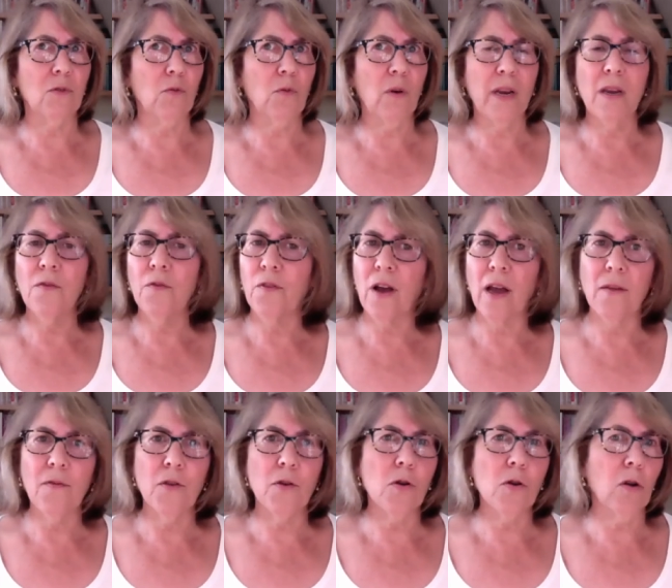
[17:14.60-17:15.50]

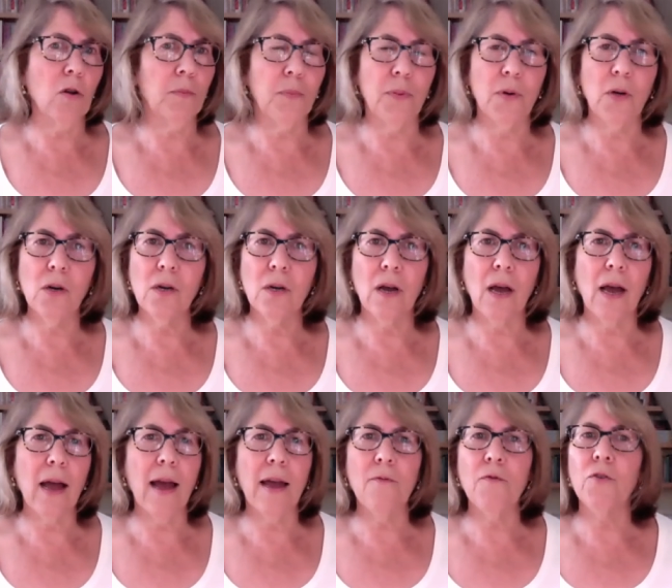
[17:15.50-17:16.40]
25-year-old book.
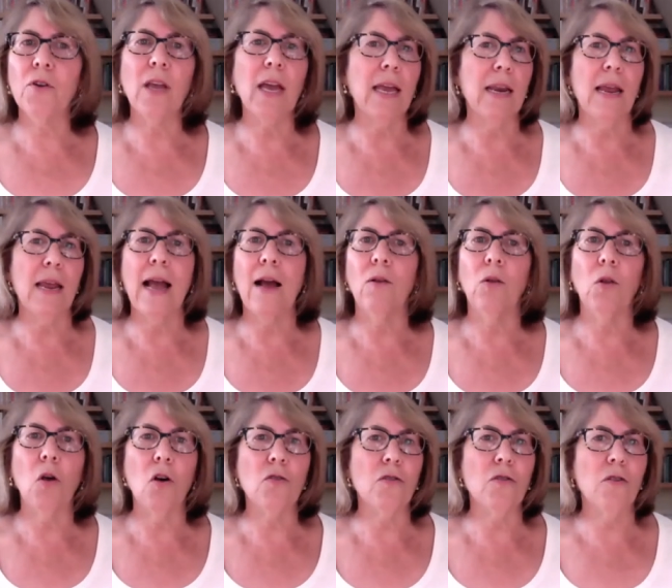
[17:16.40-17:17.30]
I forget how
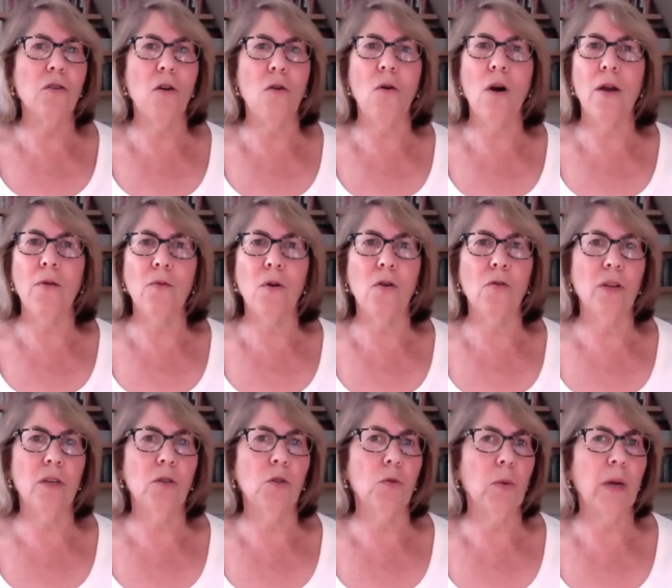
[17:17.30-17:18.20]
long ago I
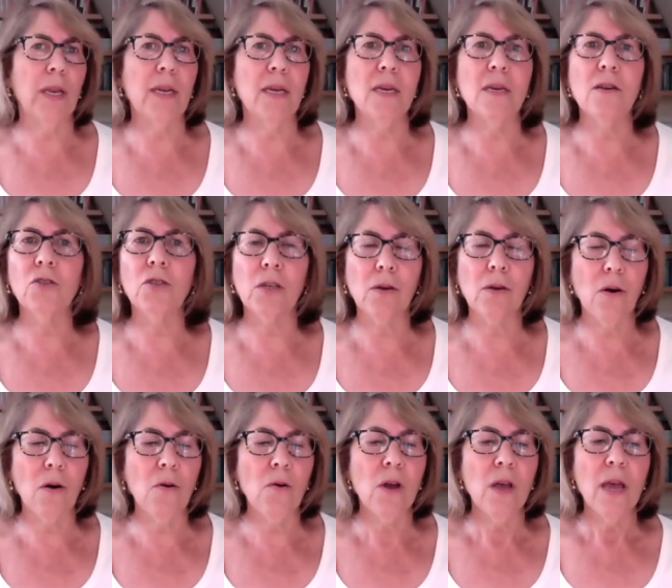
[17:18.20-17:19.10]
wrote it, 20 years
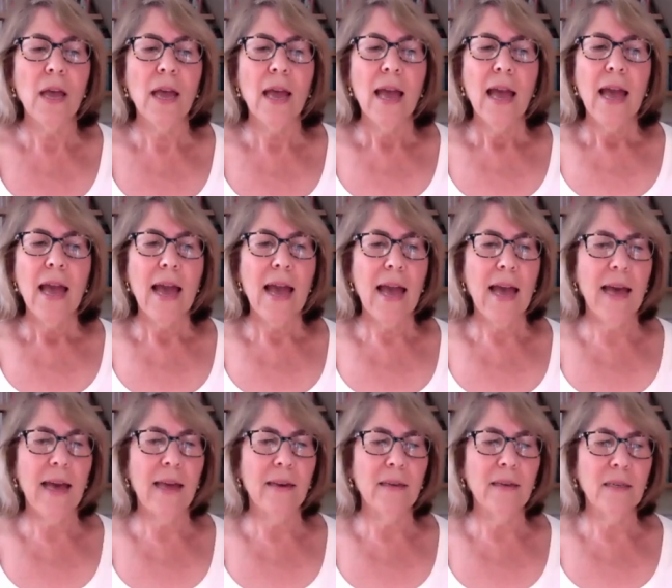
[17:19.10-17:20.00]
ago.
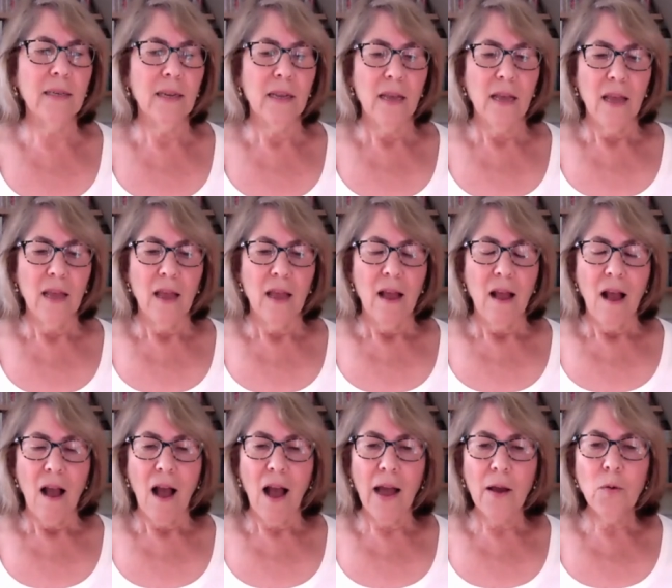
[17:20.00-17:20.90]
And
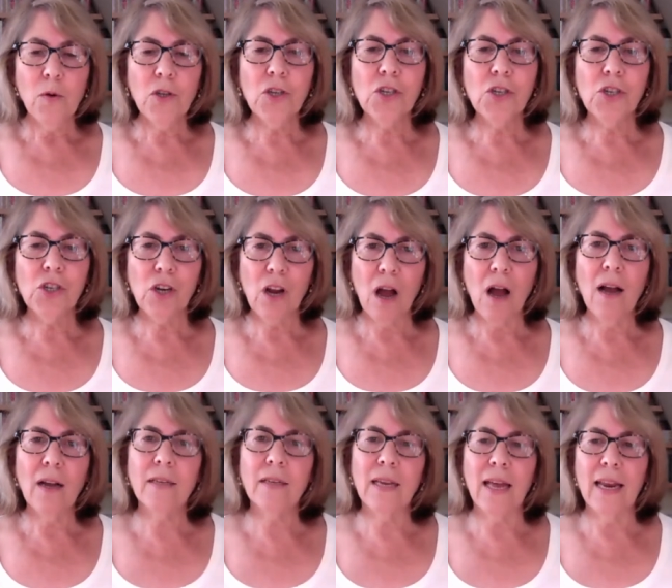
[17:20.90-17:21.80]
I was
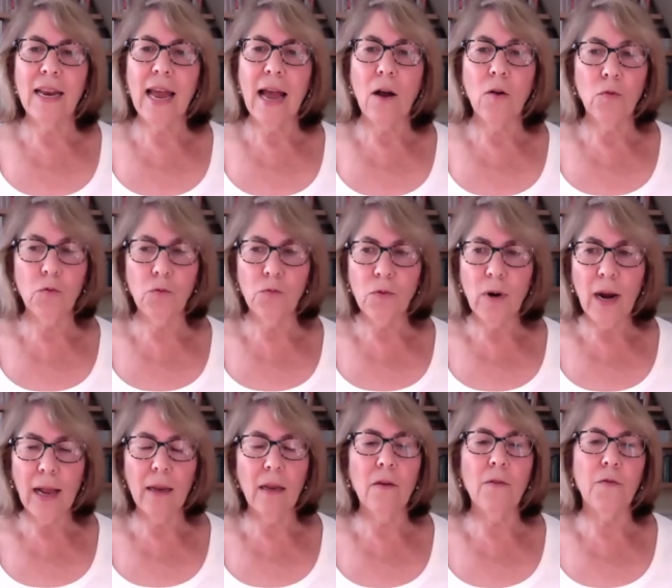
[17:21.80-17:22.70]
shocked at how
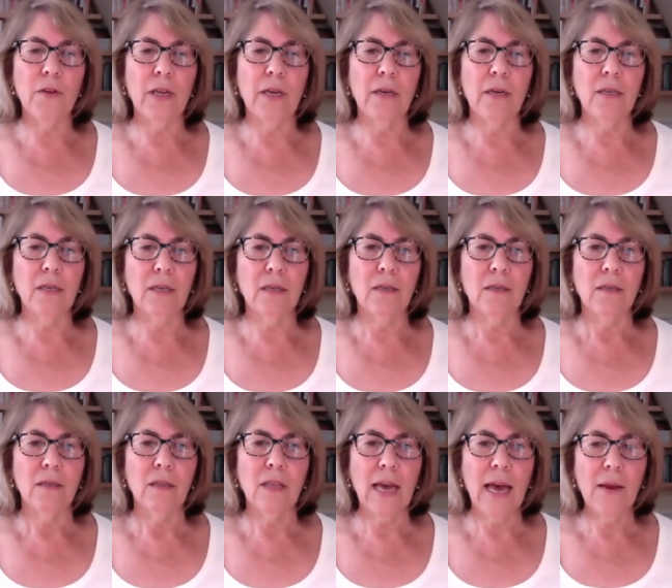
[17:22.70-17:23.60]
relevant
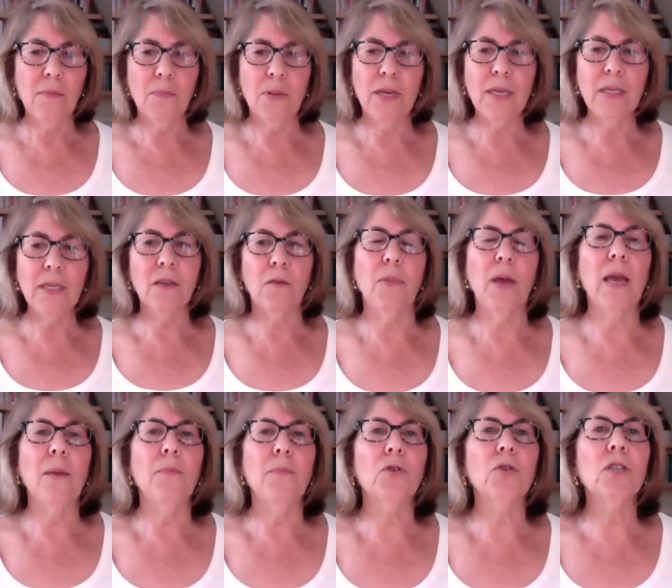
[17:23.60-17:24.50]
that piece of
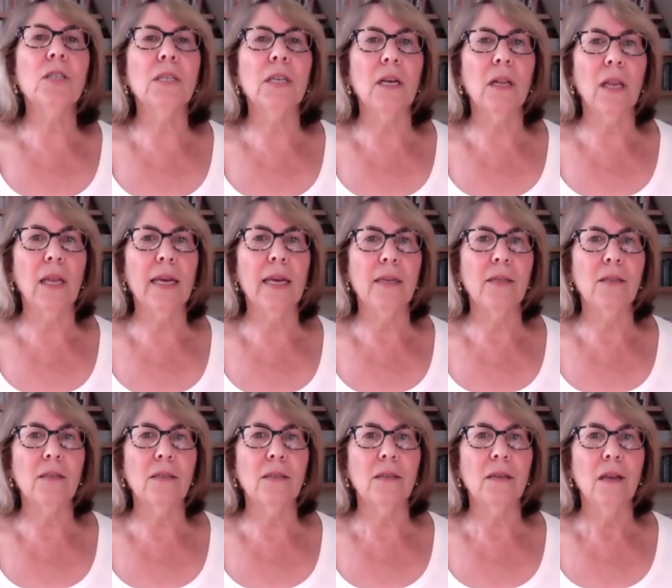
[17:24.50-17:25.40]
paper still
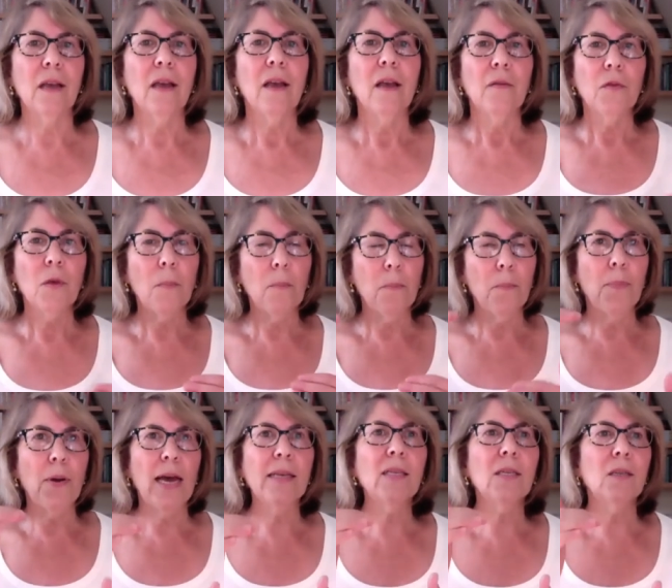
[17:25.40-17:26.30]
is. The
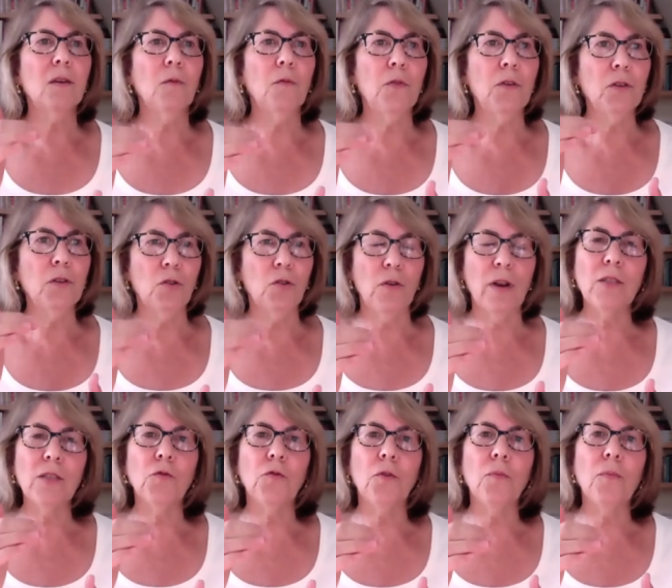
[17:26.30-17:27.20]
best of the
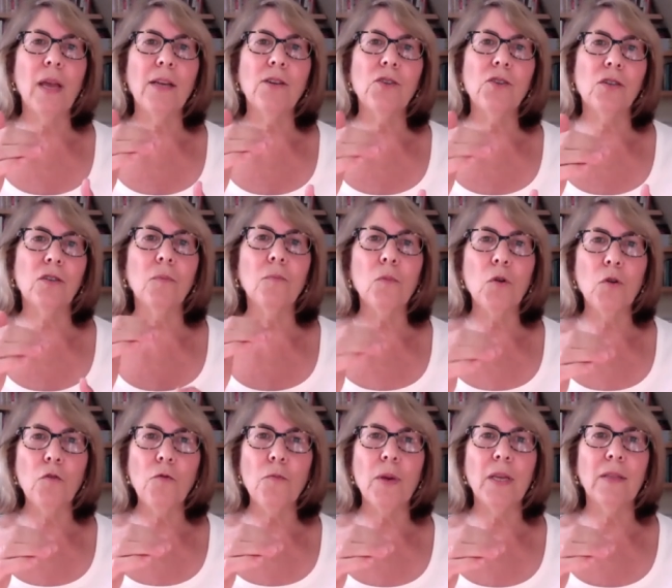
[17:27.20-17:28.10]
transformational
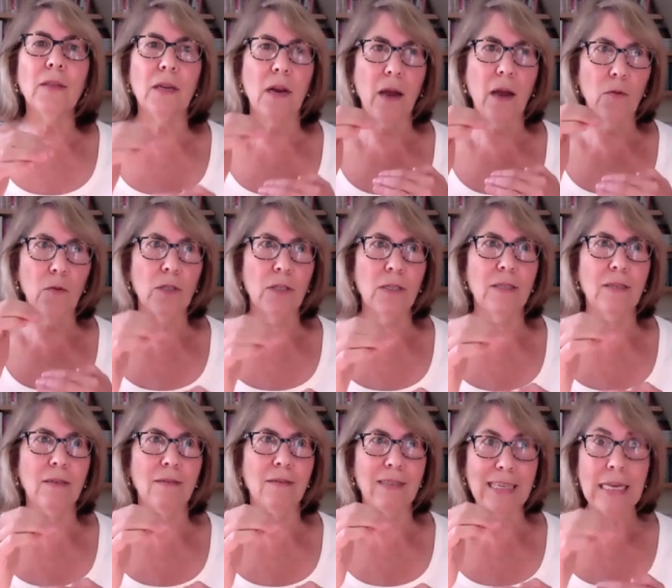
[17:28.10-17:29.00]
movement that I
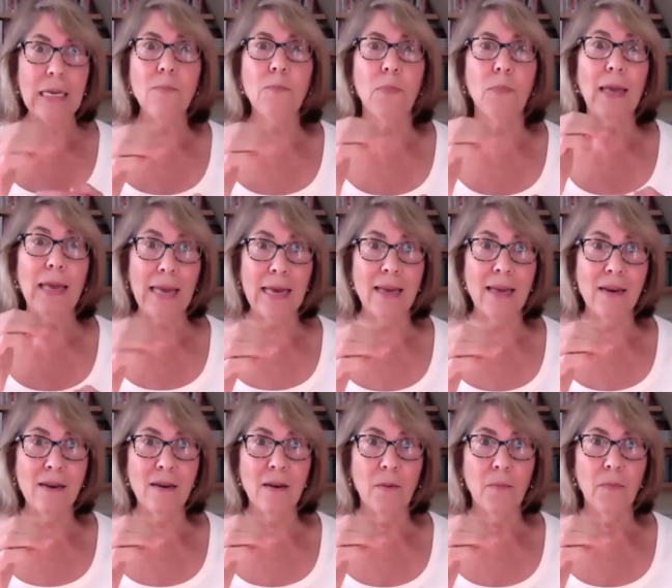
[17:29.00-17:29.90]
was deep
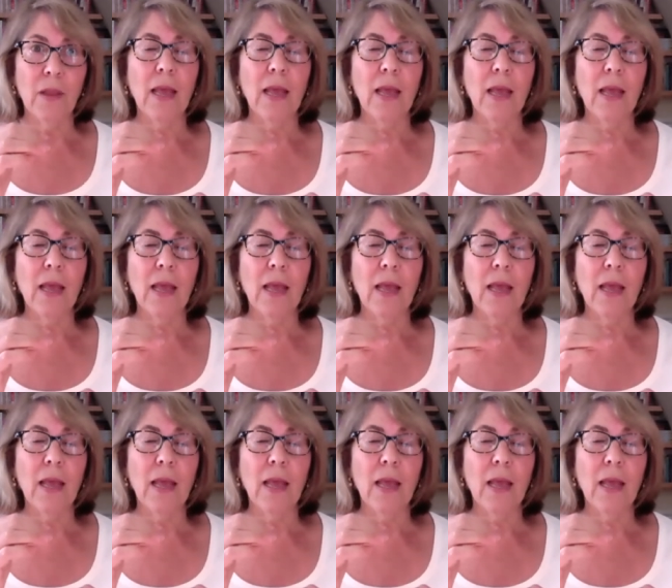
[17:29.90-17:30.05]
in,